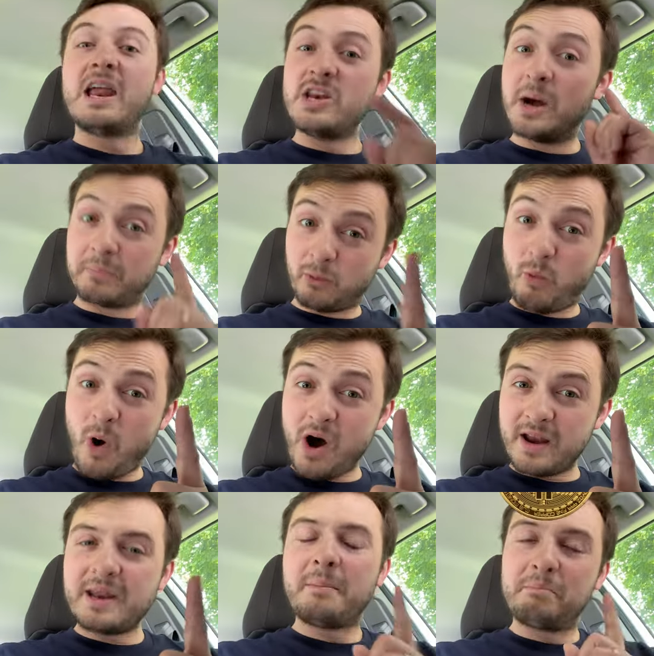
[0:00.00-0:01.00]
Number
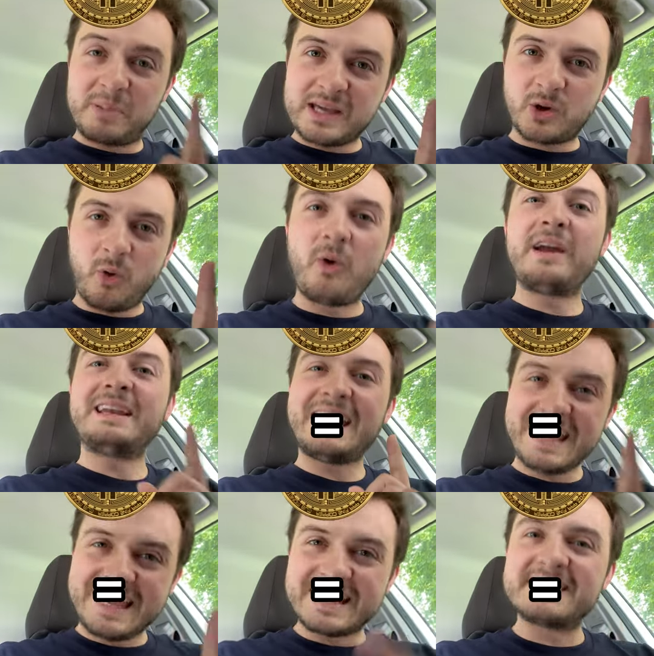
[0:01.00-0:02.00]
one, Bitcoin
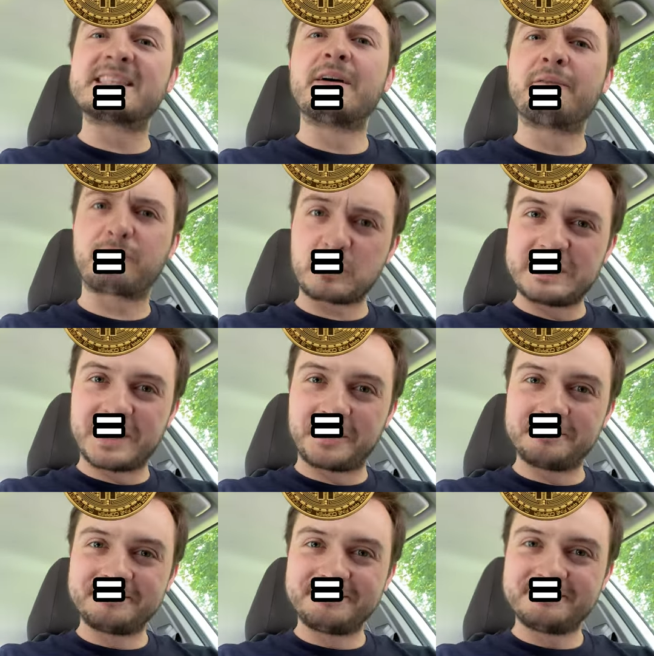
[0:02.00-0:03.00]
is freedom.